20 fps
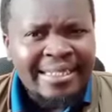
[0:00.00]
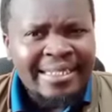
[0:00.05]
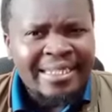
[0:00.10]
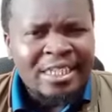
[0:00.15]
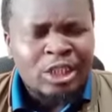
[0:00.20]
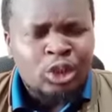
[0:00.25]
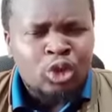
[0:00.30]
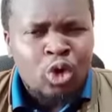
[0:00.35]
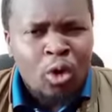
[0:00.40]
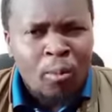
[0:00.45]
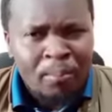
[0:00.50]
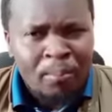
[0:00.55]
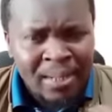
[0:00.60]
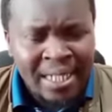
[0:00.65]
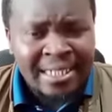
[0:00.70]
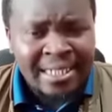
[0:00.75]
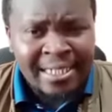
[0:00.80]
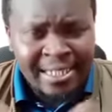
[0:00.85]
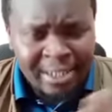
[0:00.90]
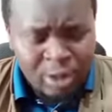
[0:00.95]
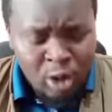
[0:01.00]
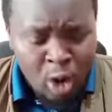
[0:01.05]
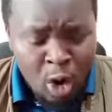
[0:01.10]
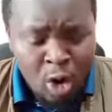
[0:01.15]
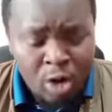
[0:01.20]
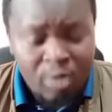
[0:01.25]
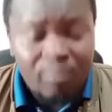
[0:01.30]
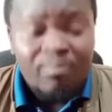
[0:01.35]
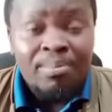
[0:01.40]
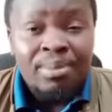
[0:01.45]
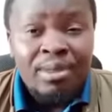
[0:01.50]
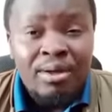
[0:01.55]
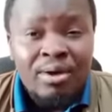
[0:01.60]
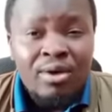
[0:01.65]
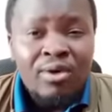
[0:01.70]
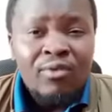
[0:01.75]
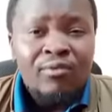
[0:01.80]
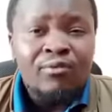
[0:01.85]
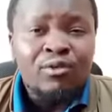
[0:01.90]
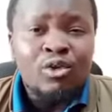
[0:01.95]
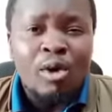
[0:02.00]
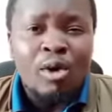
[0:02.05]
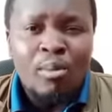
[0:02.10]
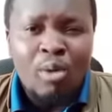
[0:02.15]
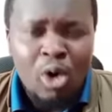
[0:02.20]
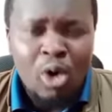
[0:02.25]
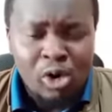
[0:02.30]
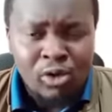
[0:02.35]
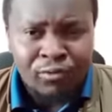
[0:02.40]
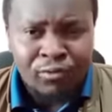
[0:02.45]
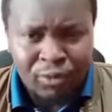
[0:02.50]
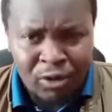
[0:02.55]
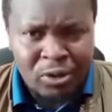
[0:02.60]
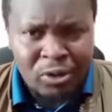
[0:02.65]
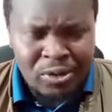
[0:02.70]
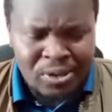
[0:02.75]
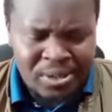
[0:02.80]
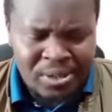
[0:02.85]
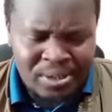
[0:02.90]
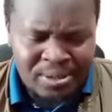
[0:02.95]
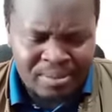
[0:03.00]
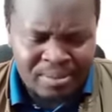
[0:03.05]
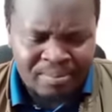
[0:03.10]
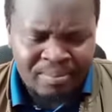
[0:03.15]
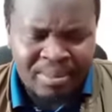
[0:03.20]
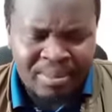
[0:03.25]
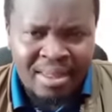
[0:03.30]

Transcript: it completely wrong from all fronts.